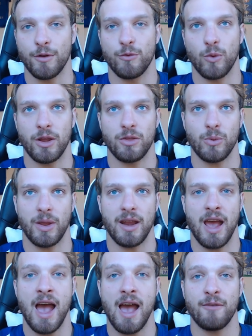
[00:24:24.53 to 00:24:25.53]

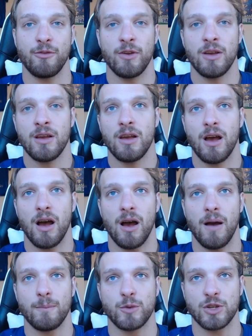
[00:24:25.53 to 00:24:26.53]

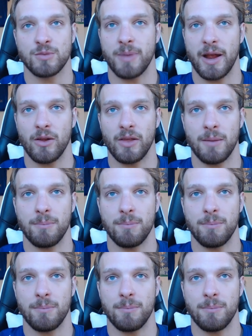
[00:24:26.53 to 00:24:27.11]
43.5, just barely.